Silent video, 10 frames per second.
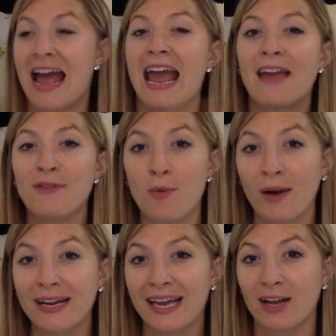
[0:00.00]
When can
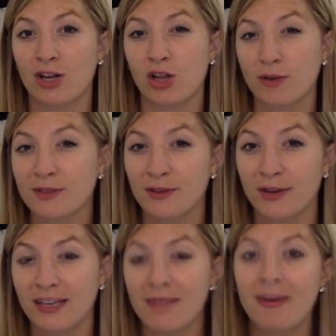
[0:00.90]
we do this
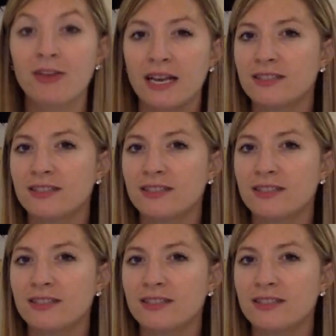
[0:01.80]
again?